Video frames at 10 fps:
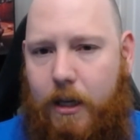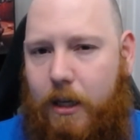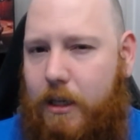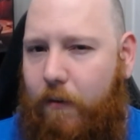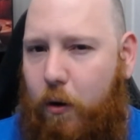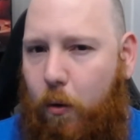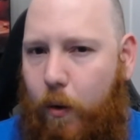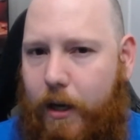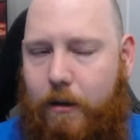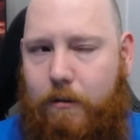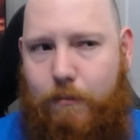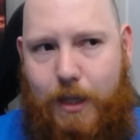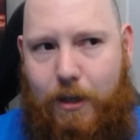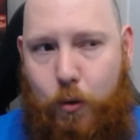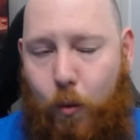let's have a quick,
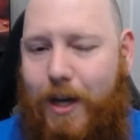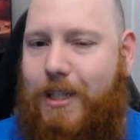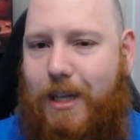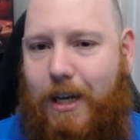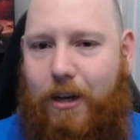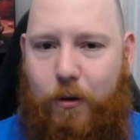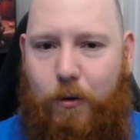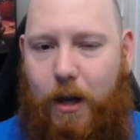say 20-second look